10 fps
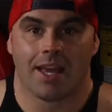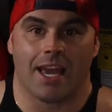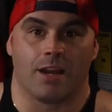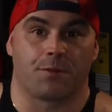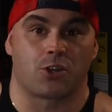
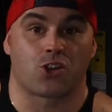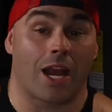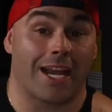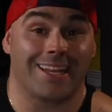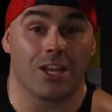And if you're
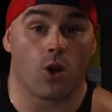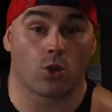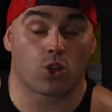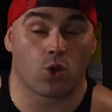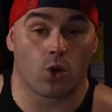training the
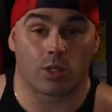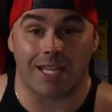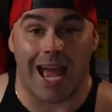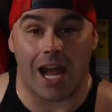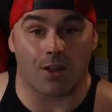old school
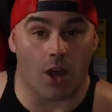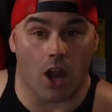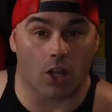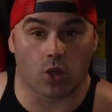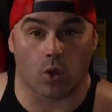style, the
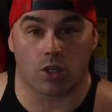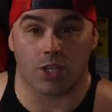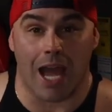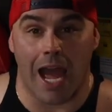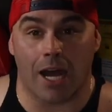hardcore
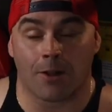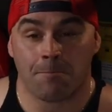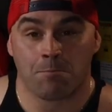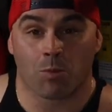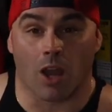style,
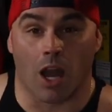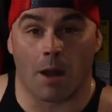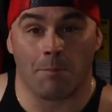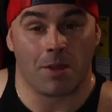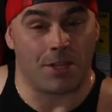
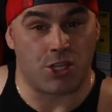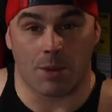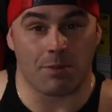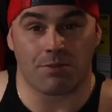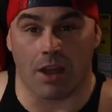uh, the
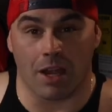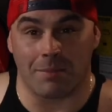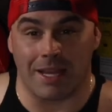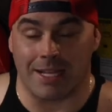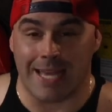gym
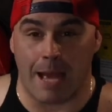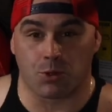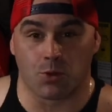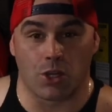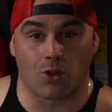environment is
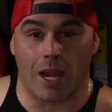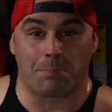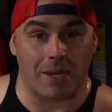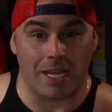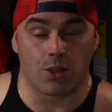absolutely great,
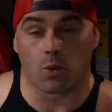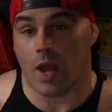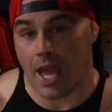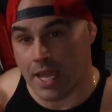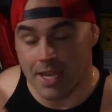but either
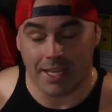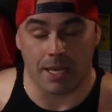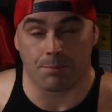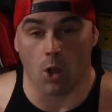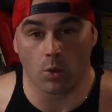way,
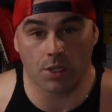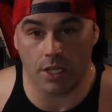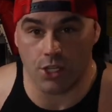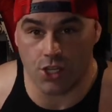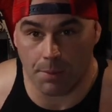keep going to
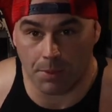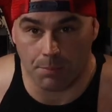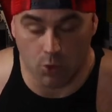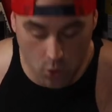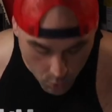the gym,
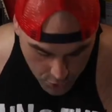keep doing